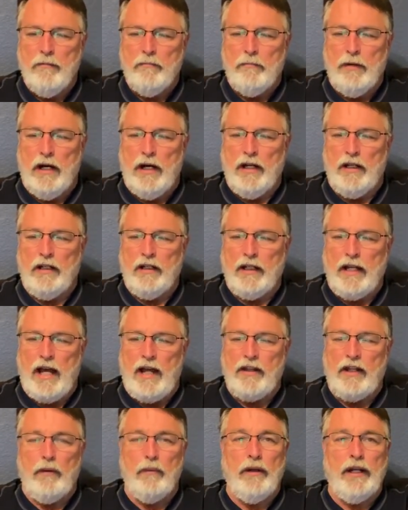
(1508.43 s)
But
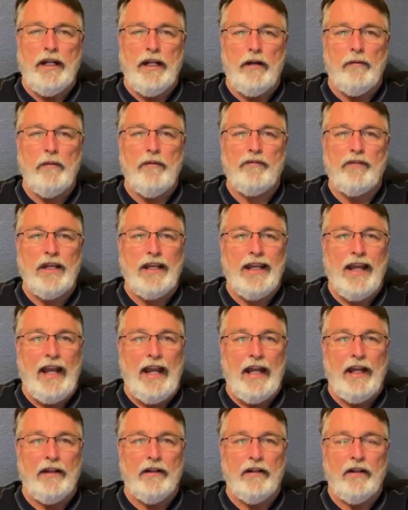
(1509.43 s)
yeah, they would eat them if they
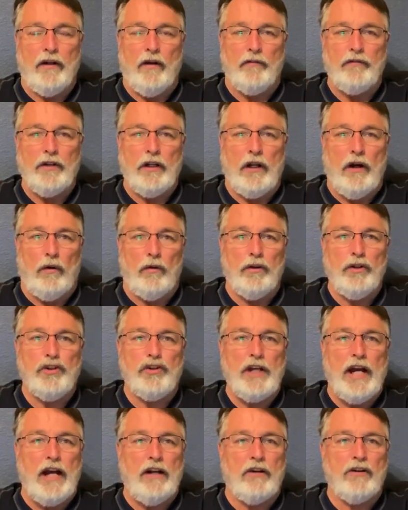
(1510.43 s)
can. You know, if the golden
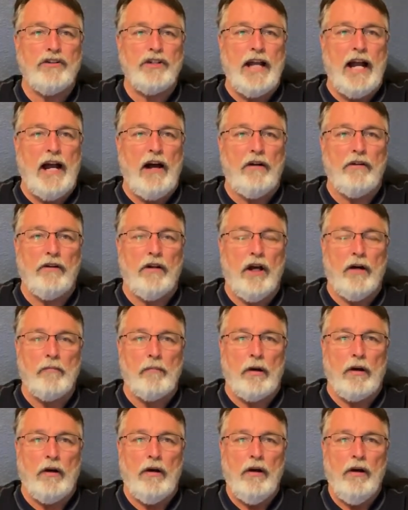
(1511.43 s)
shiners
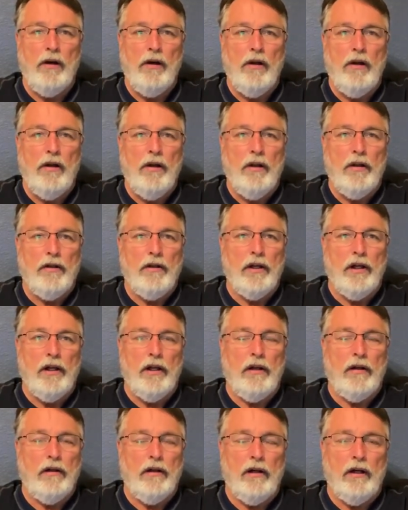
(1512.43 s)
outnumber
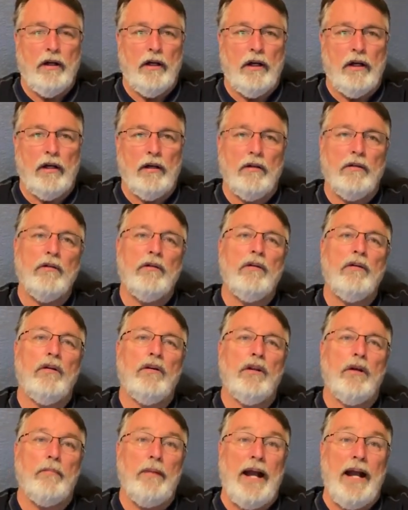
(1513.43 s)
the
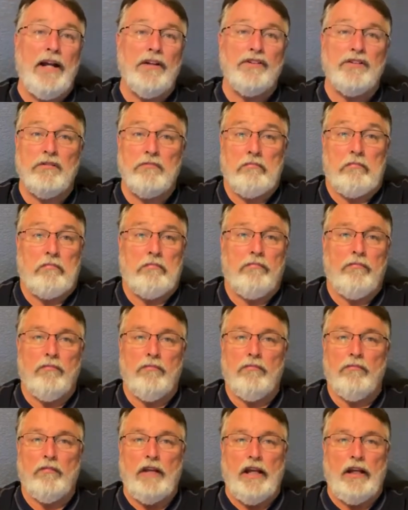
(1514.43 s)
bass,
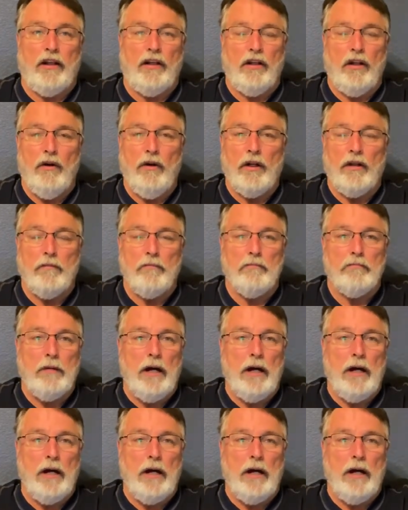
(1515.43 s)
they can do it.